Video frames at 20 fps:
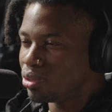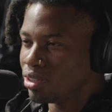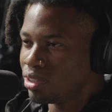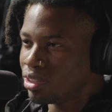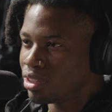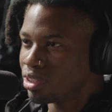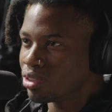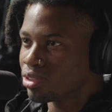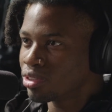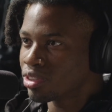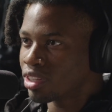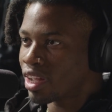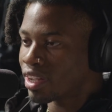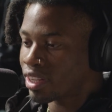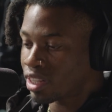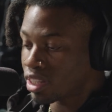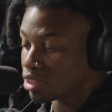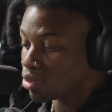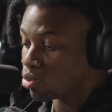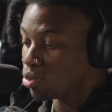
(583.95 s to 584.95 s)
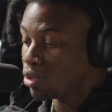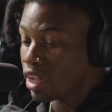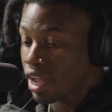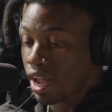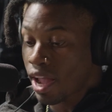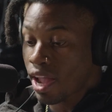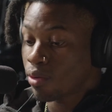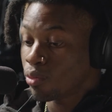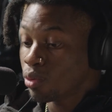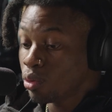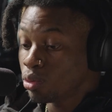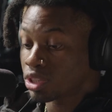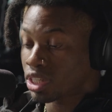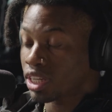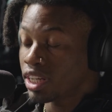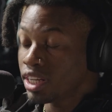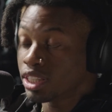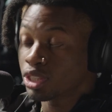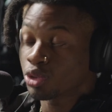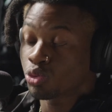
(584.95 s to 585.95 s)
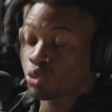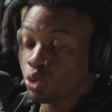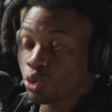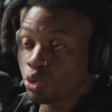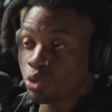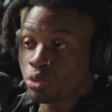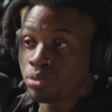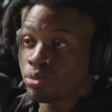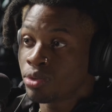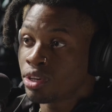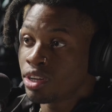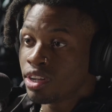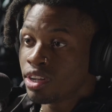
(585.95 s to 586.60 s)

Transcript: You know, like because we was in this room